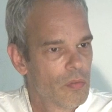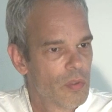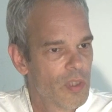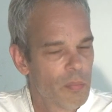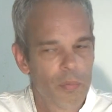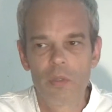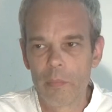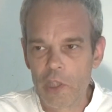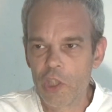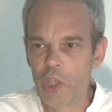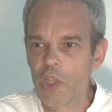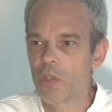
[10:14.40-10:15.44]
deep your
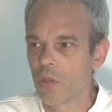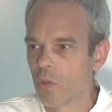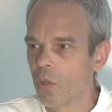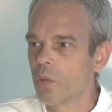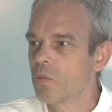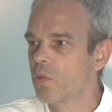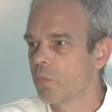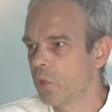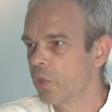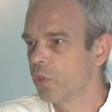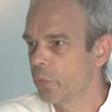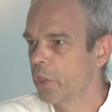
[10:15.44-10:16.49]
meditation goes, the
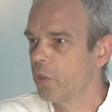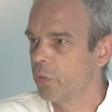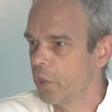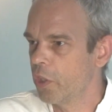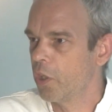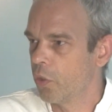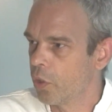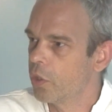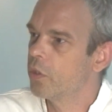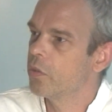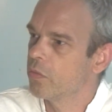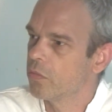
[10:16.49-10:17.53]
more you will really
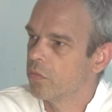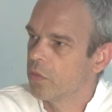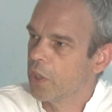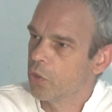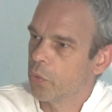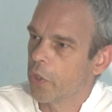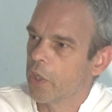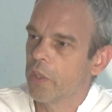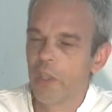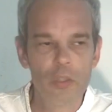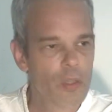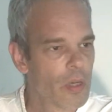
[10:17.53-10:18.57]
learn that you are
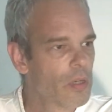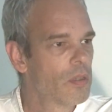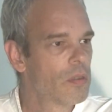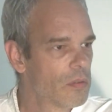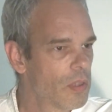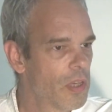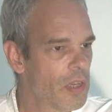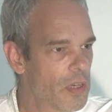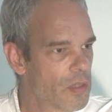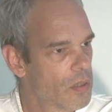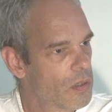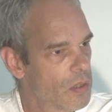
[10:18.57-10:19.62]
eternal, that there
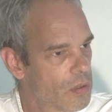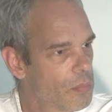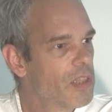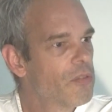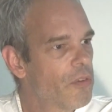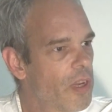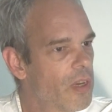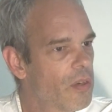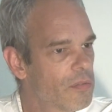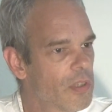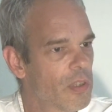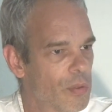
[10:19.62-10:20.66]
is nothing to be afraid
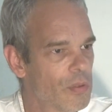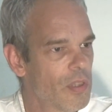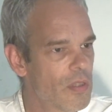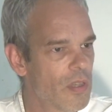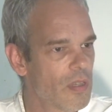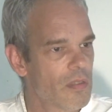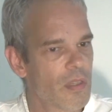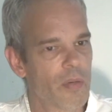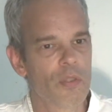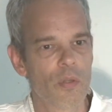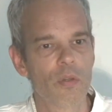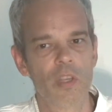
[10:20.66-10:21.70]
of, and all these things I
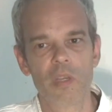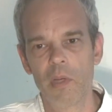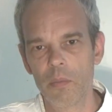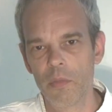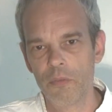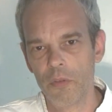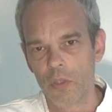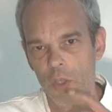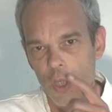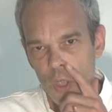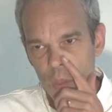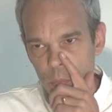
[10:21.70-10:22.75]
was talking about before.
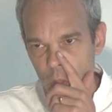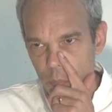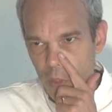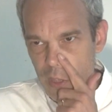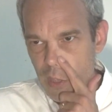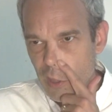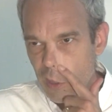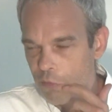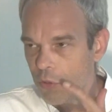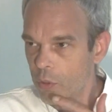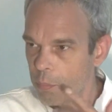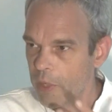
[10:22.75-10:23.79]
But basically
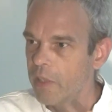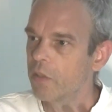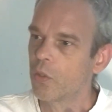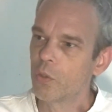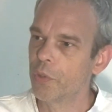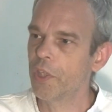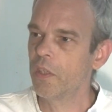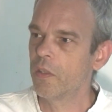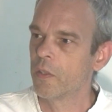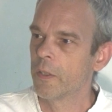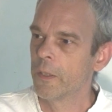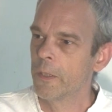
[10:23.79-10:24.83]
for mind already,
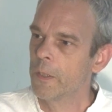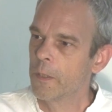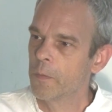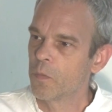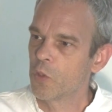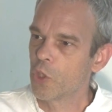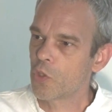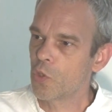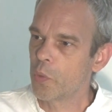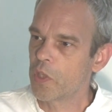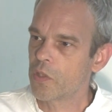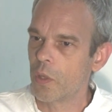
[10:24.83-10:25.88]
just
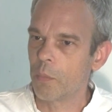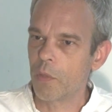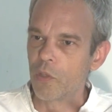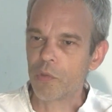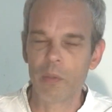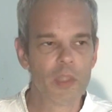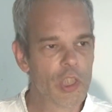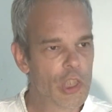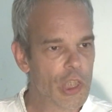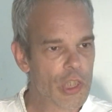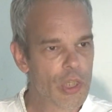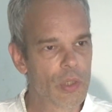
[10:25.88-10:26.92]
doing some mantra
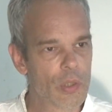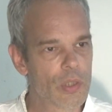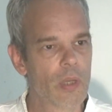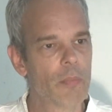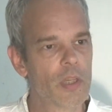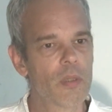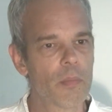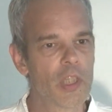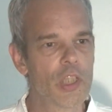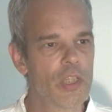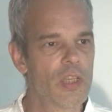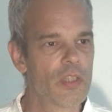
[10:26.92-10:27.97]
meditation or some other
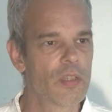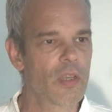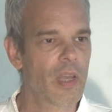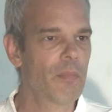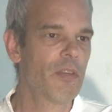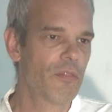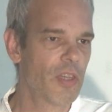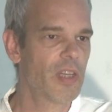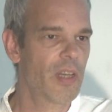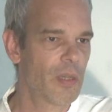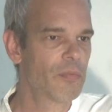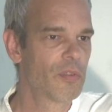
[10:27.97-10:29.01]
meditation can be very
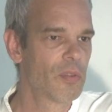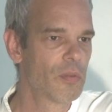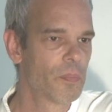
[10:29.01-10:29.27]
helpful.